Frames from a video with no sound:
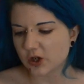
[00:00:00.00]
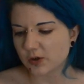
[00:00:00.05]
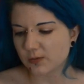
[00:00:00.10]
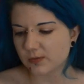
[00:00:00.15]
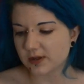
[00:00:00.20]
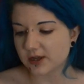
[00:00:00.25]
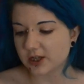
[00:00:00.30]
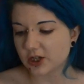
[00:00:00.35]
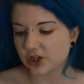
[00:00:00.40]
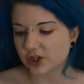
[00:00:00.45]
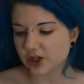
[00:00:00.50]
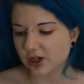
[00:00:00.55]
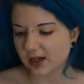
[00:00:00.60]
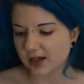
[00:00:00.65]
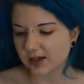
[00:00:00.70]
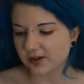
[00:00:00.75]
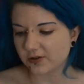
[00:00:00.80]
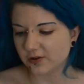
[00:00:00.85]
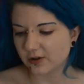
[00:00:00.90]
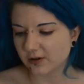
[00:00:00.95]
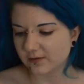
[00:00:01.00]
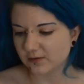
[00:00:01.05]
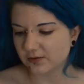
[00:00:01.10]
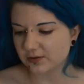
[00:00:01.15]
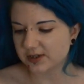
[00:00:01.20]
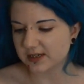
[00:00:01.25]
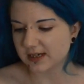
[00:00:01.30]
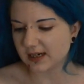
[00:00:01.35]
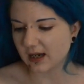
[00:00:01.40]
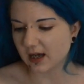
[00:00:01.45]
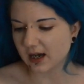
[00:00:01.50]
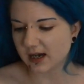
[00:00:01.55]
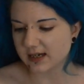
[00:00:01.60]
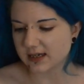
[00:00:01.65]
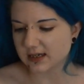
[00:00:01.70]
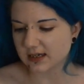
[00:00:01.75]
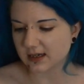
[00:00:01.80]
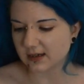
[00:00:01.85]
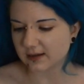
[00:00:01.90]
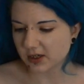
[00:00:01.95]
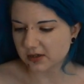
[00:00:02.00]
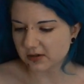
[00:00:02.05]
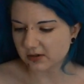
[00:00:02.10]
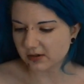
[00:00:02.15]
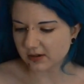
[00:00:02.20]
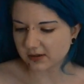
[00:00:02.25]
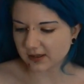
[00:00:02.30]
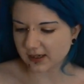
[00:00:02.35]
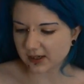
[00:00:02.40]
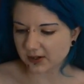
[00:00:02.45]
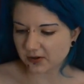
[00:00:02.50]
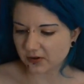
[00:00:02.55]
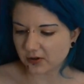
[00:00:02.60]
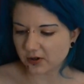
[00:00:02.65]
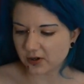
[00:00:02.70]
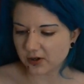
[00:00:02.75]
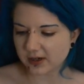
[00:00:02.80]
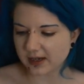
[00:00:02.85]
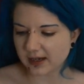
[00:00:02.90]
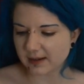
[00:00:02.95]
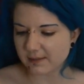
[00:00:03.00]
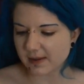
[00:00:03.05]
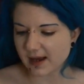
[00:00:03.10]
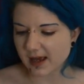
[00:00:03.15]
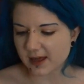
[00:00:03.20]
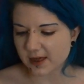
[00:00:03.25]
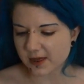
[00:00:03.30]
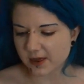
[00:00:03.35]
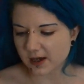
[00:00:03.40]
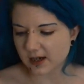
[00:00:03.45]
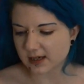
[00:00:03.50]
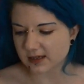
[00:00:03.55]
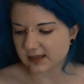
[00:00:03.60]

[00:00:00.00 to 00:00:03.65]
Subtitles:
with the giant novelty lighter. You look like you're cooking meth, I